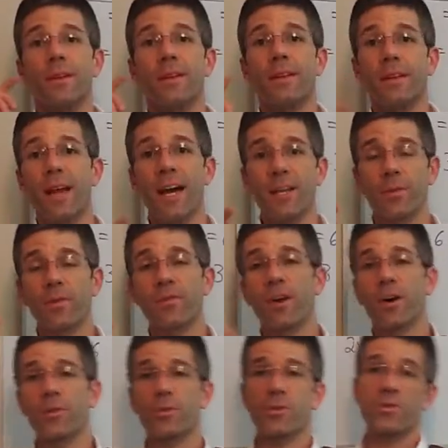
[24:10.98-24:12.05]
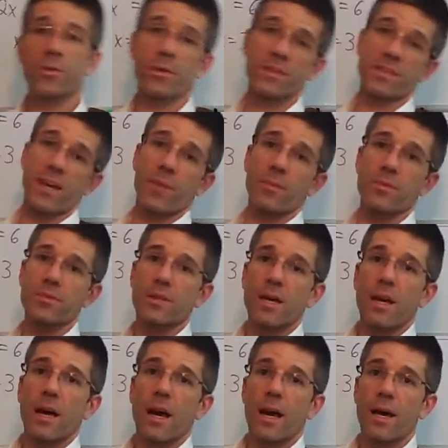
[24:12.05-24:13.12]
Now that we've gone through a few examples,
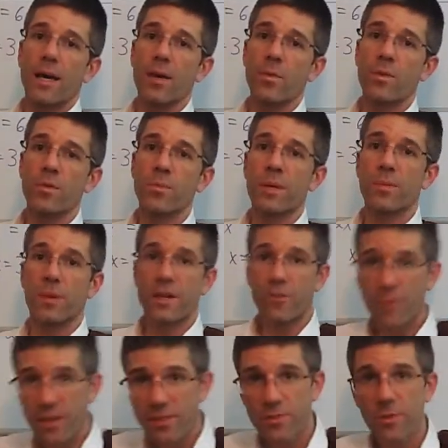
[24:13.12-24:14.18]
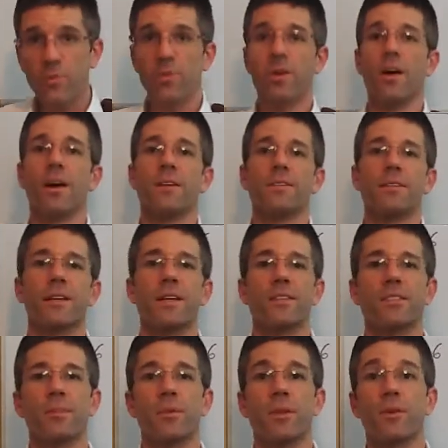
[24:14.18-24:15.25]
it would be beneficial for us to get
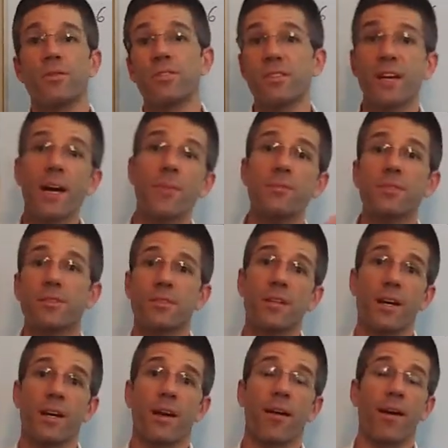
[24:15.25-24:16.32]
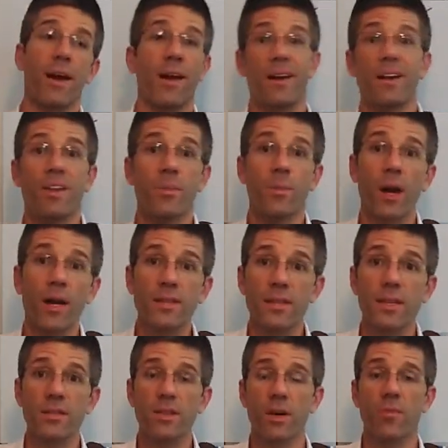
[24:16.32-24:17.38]
some of those steps stuck in our head. And in the
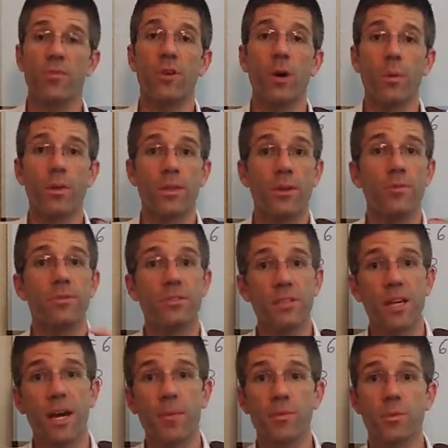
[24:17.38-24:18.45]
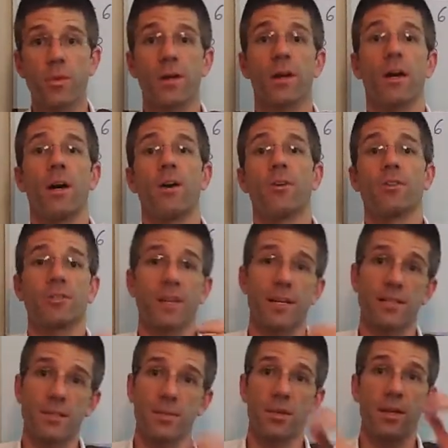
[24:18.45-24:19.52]
process of knowing those steps, we're going to
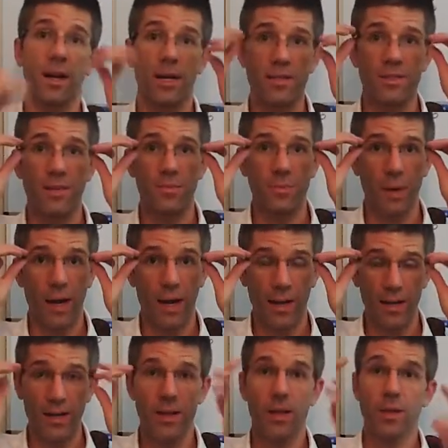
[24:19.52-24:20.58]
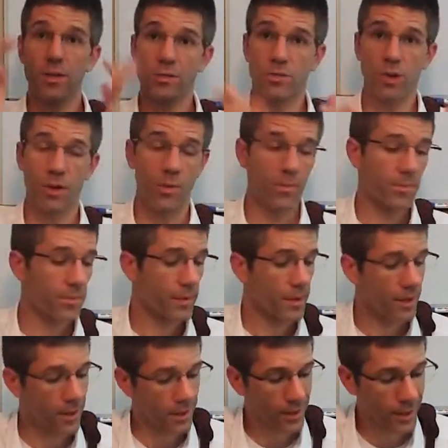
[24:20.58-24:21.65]
understand some of the concepts behind it. So,
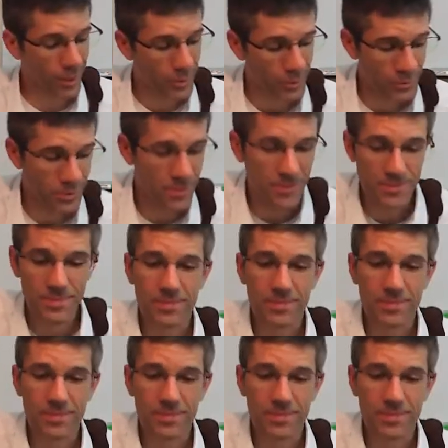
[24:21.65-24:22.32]
here goes.